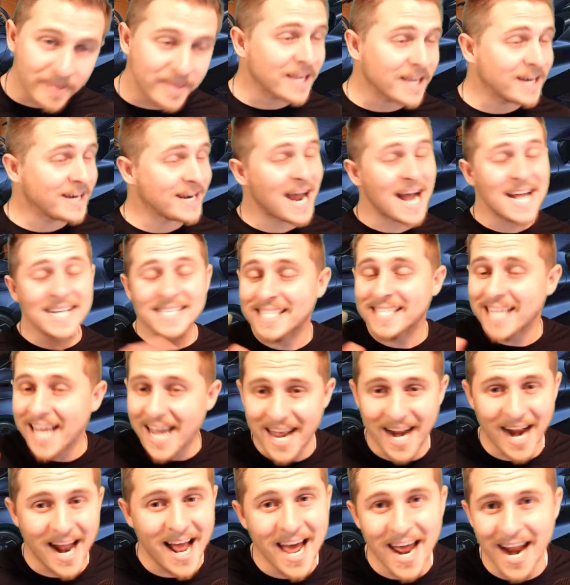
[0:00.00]
Not saying
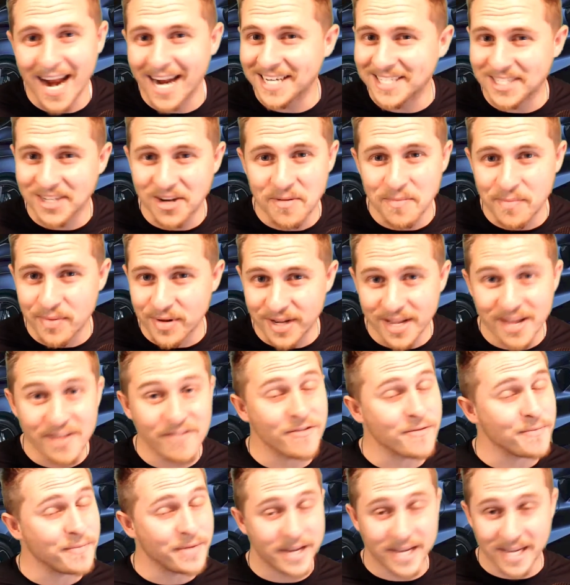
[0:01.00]
that I don't believe
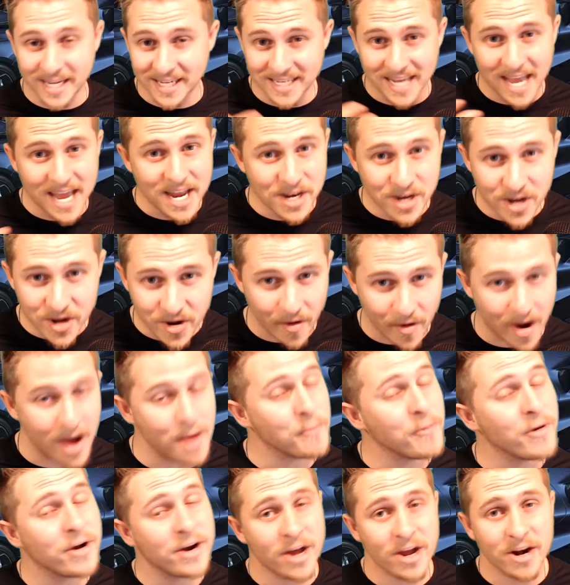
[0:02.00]
him, because I do. I
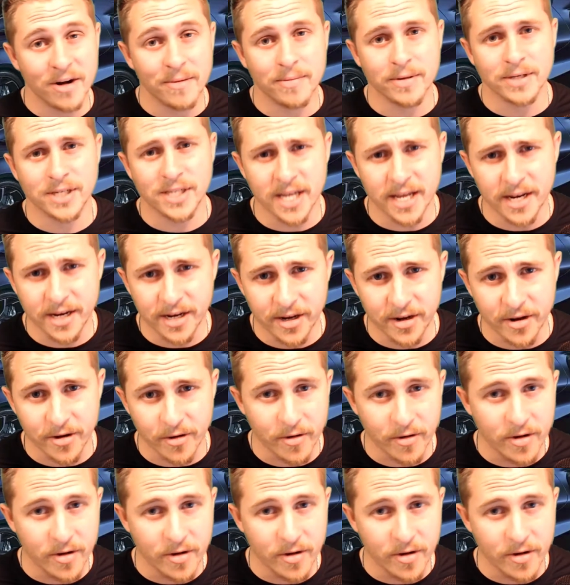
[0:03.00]
100% do.